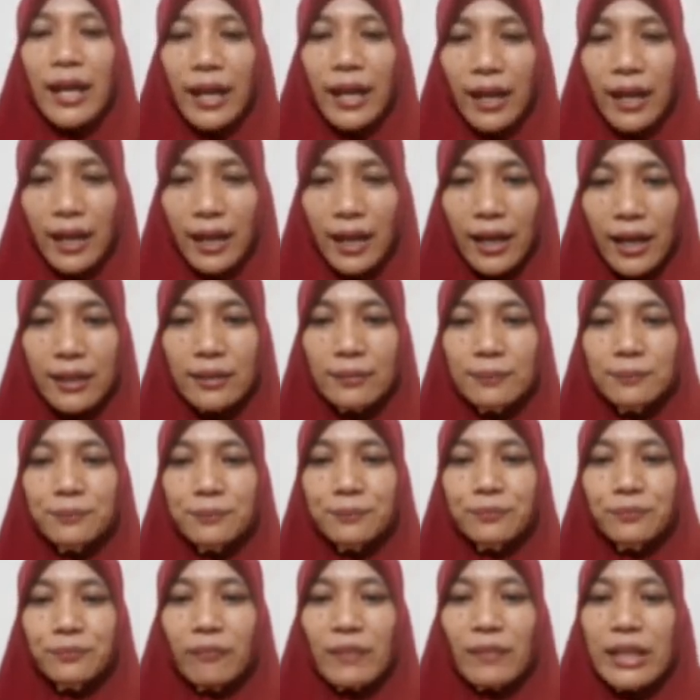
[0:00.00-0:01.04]
And
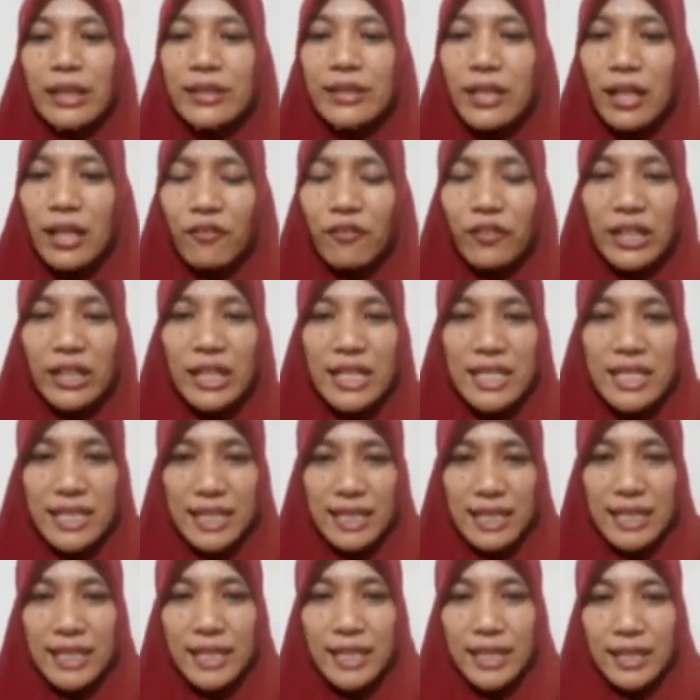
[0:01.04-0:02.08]

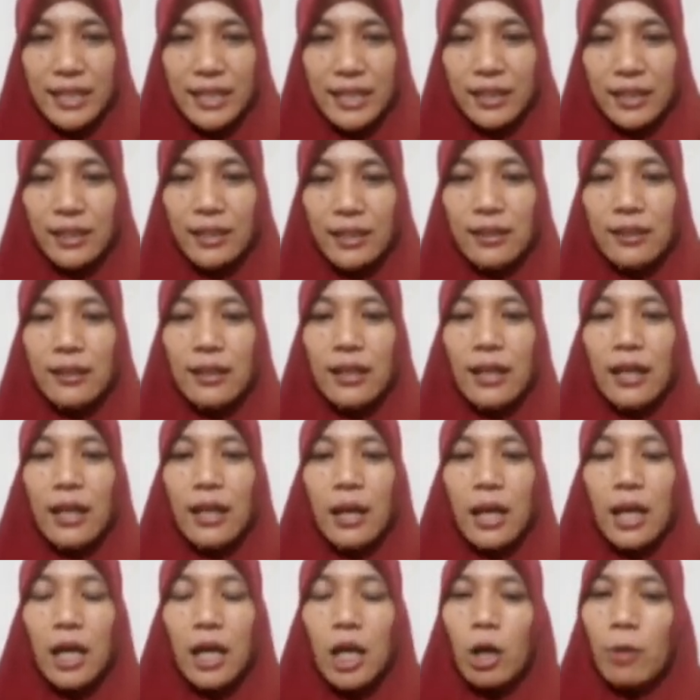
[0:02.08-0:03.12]
definition here
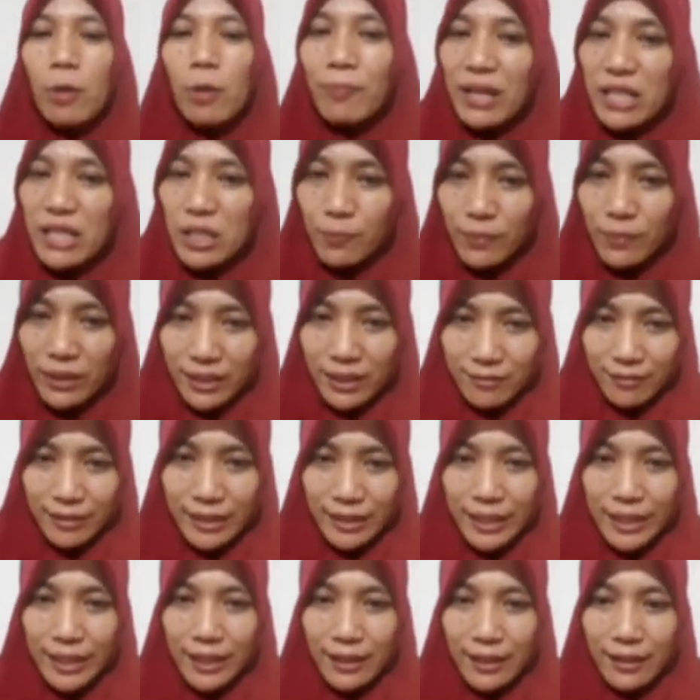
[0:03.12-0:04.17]
must be
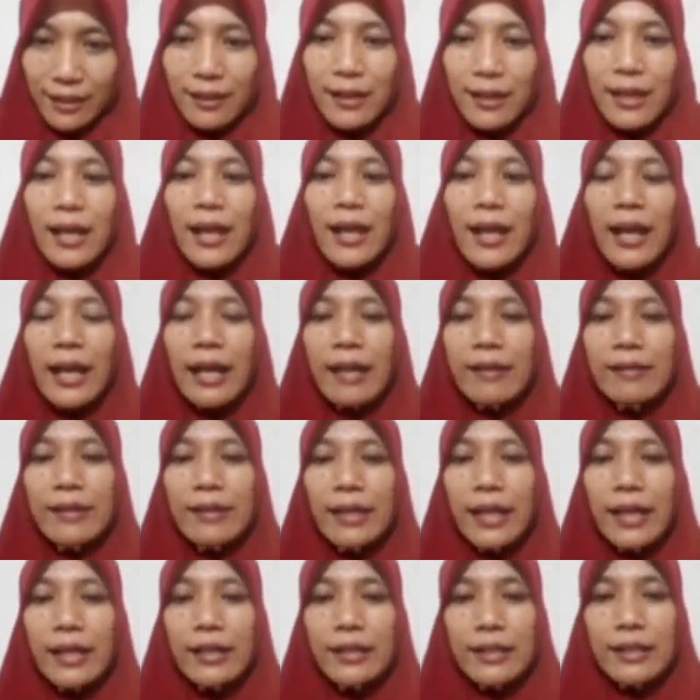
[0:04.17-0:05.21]
clear, and
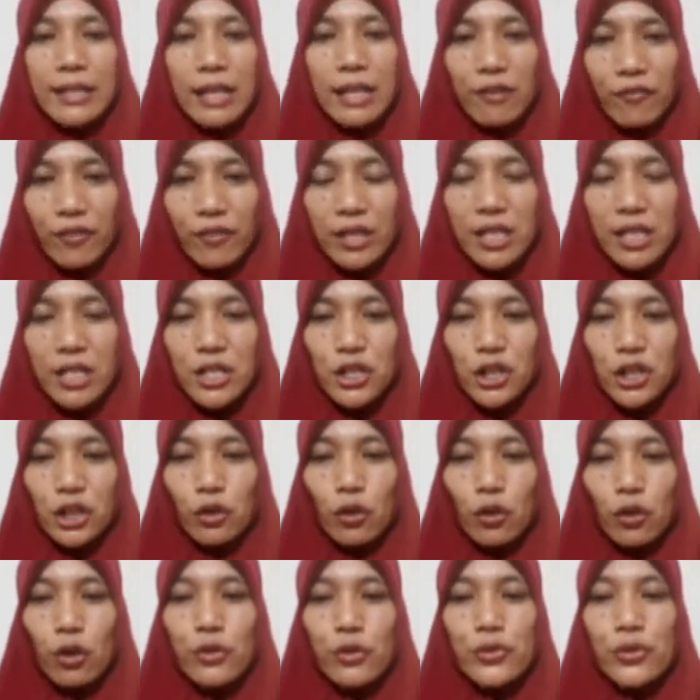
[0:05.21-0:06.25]
then definition
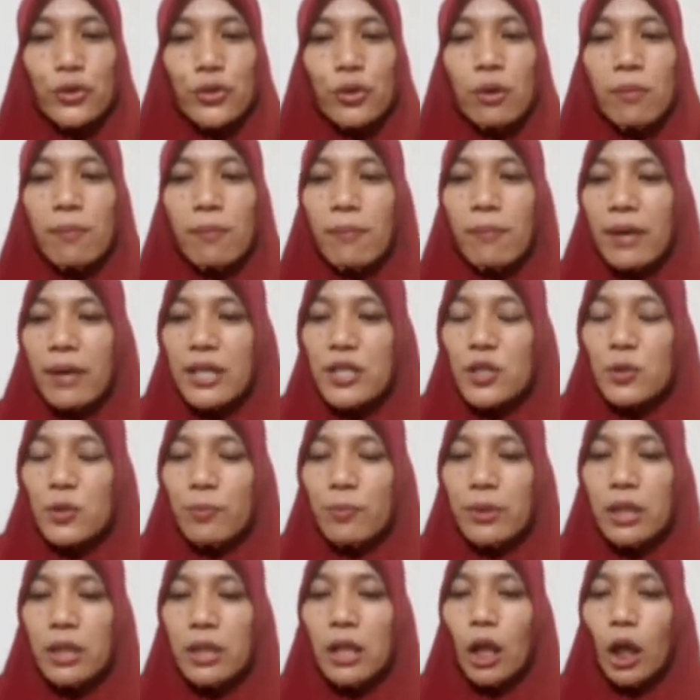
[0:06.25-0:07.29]
also must
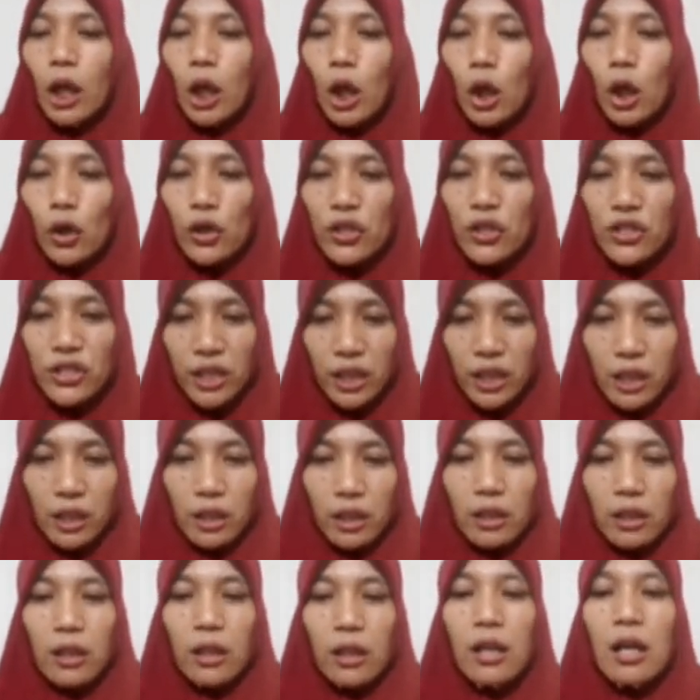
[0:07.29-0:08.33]
be
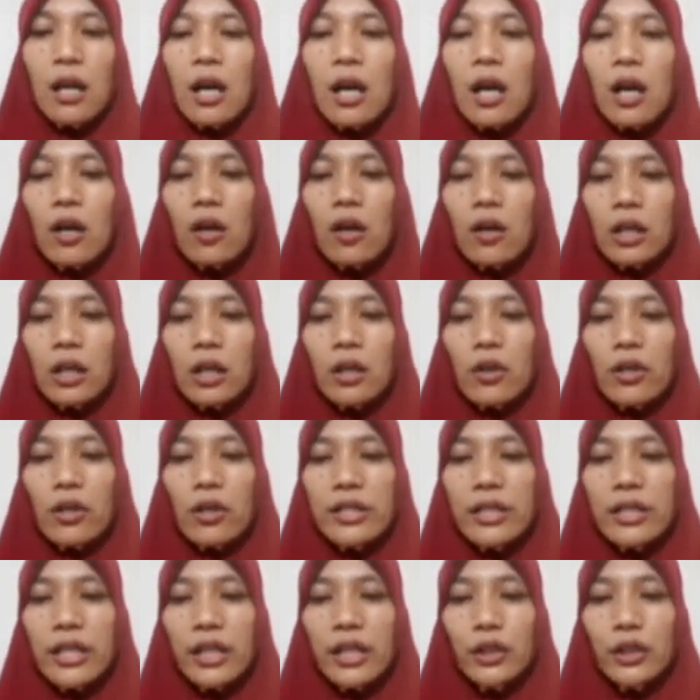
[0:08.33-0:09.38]
logical or
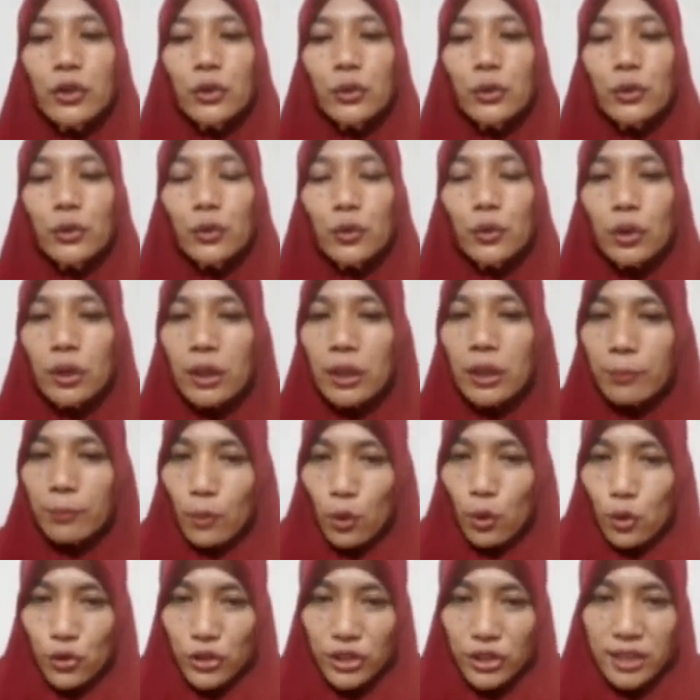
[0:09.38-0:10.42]
according to the
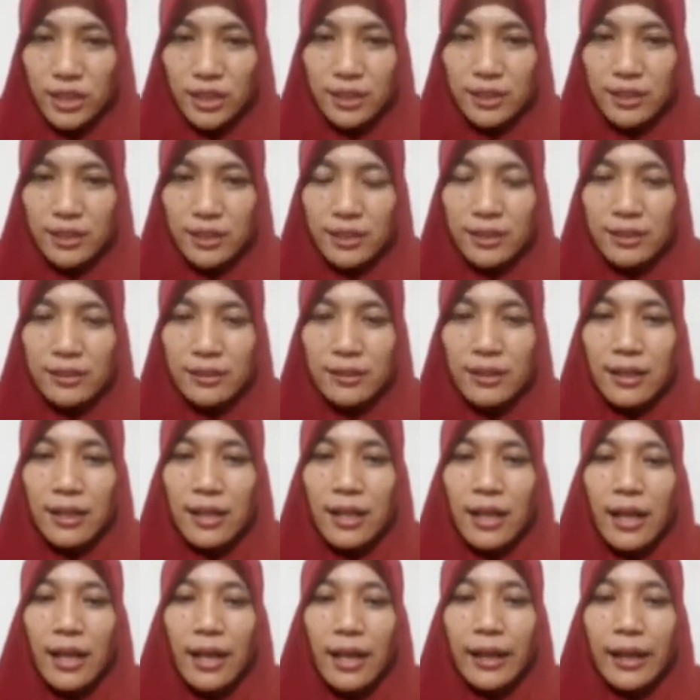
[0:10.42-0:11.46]
motion,
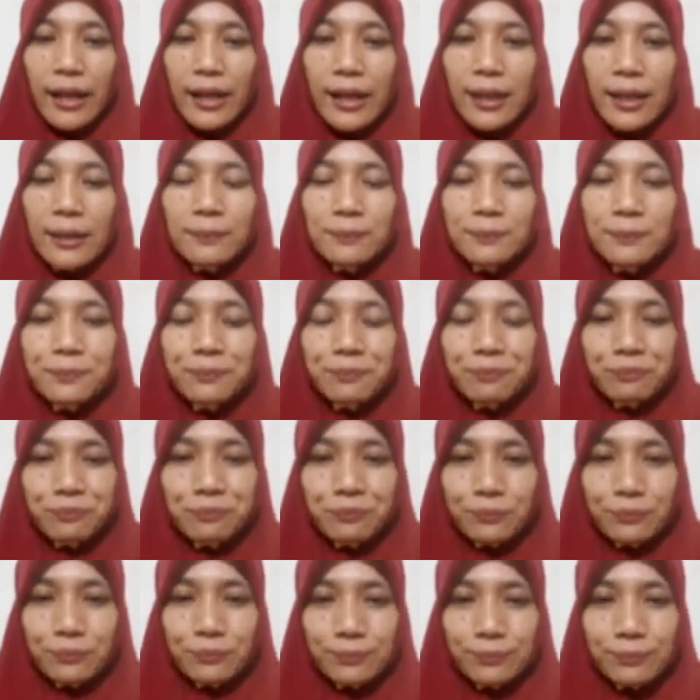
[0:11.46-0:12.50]
and
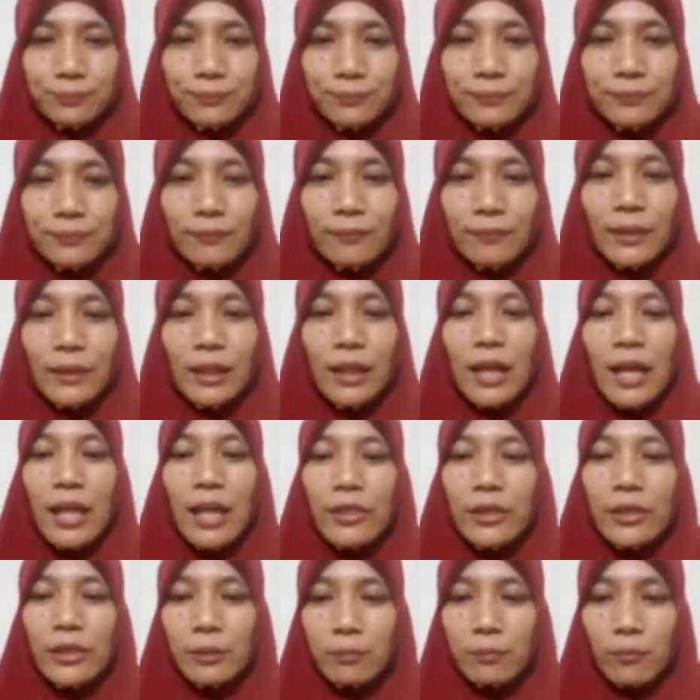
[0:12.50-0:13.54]

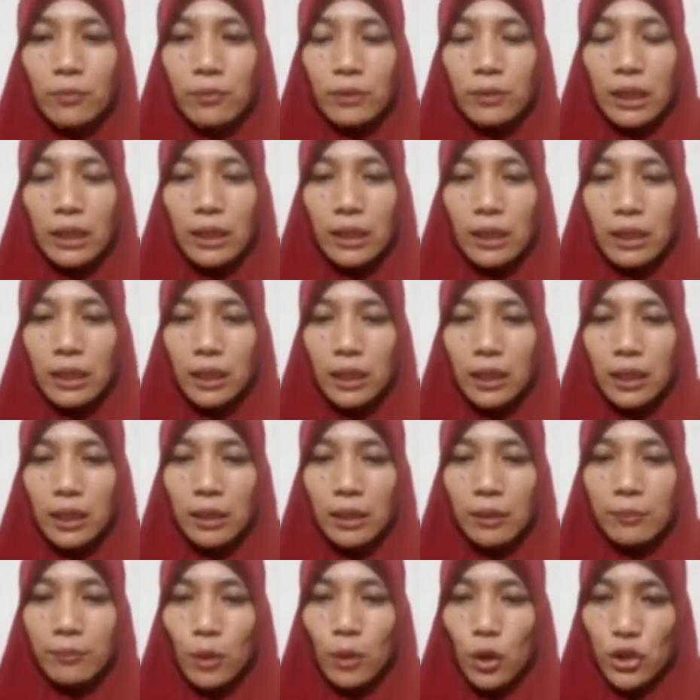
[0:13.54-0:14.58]
the
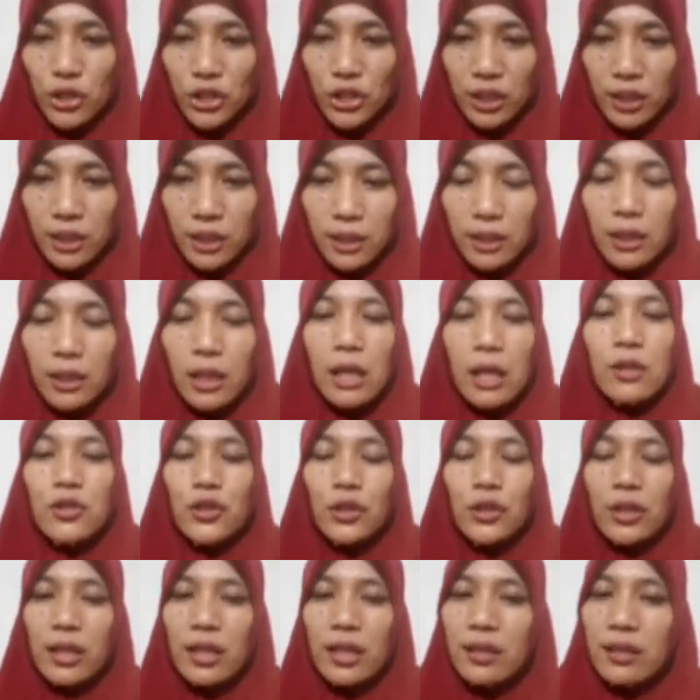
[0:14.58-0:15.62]

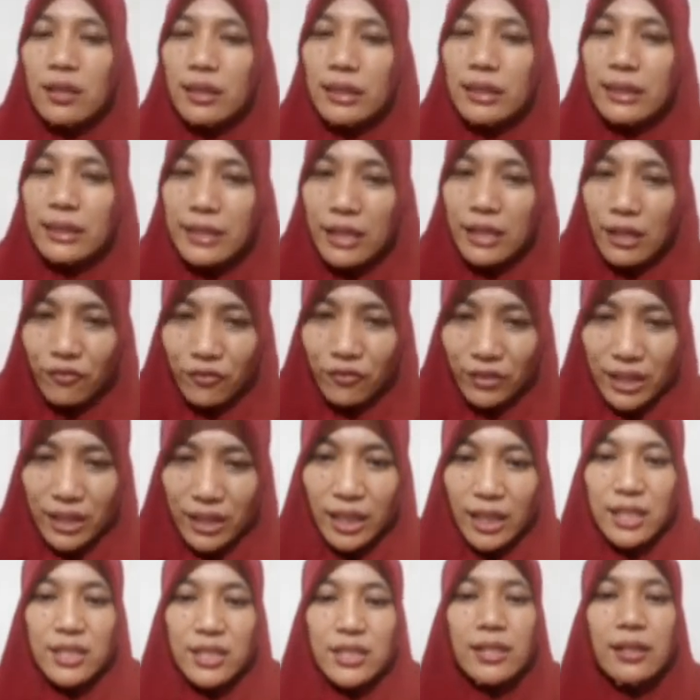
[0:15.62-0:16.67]
the
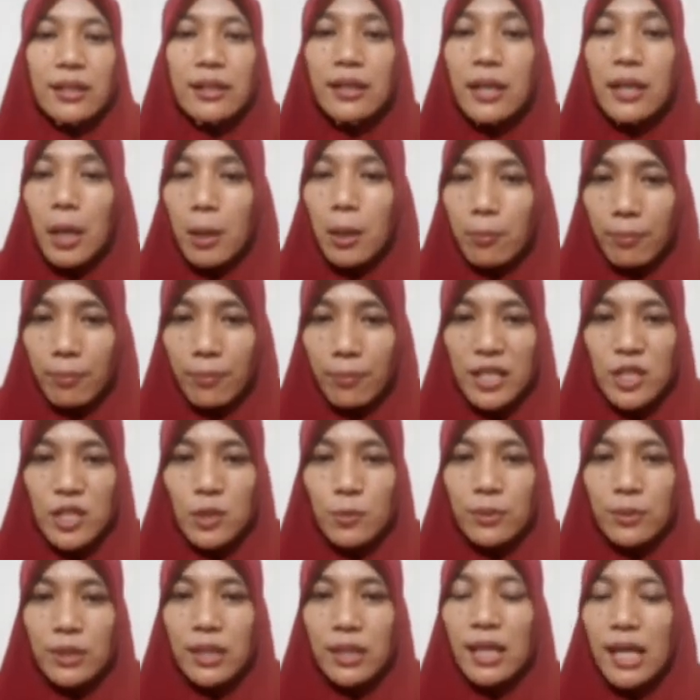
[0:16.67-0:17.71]
definition
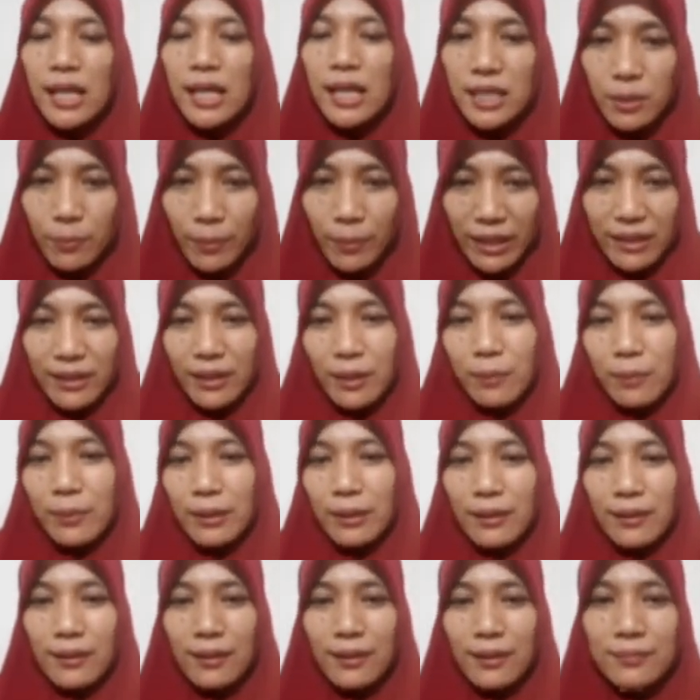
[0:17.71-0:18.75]
must be
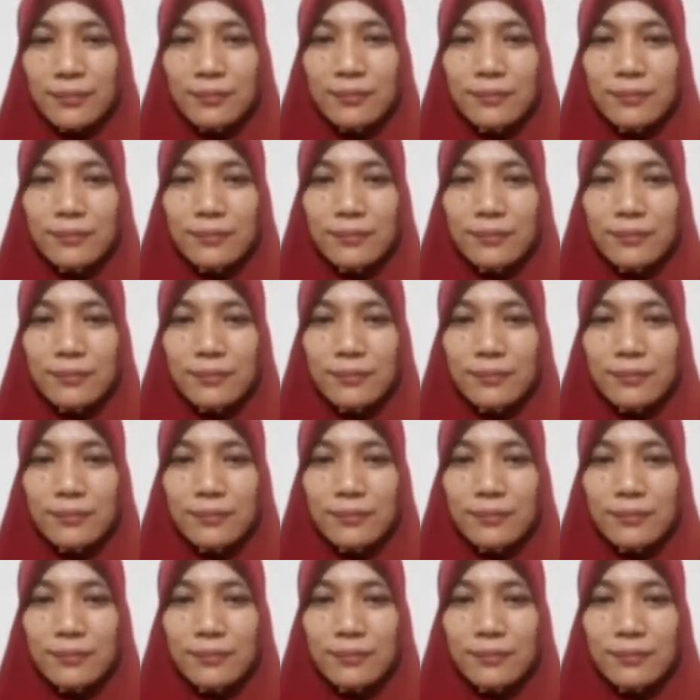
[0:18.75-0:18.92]
debatable.